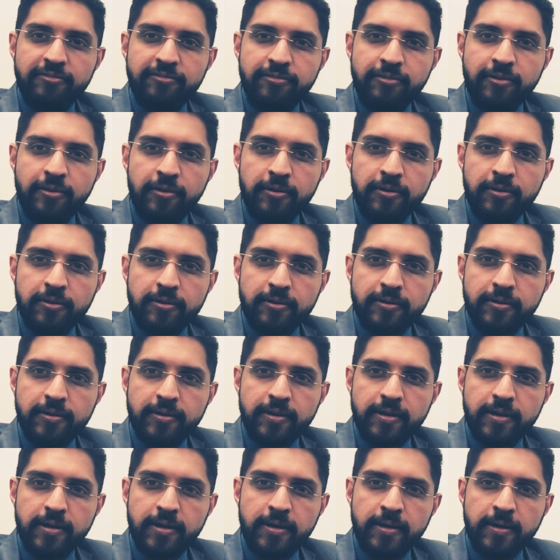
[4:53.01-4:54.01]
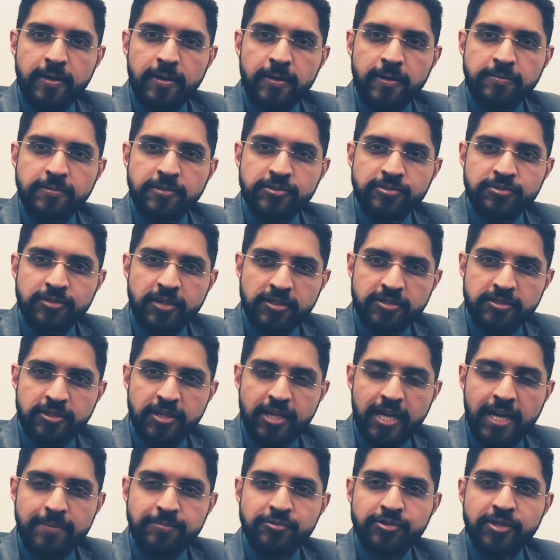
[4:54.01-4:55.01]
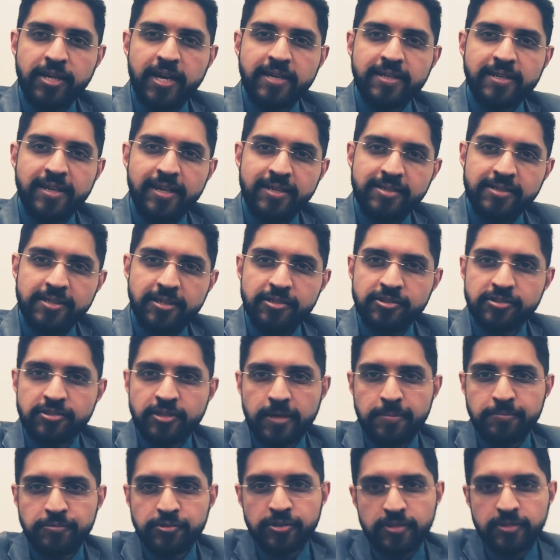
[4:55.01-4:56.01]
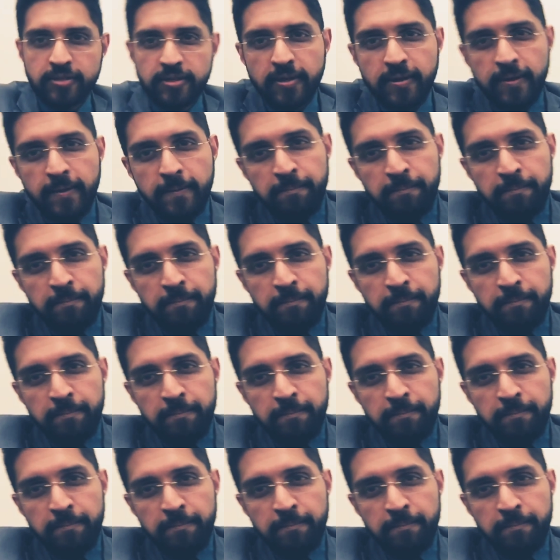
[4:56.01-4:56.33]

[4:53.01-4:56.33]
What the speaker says: for the structured abstract in the description.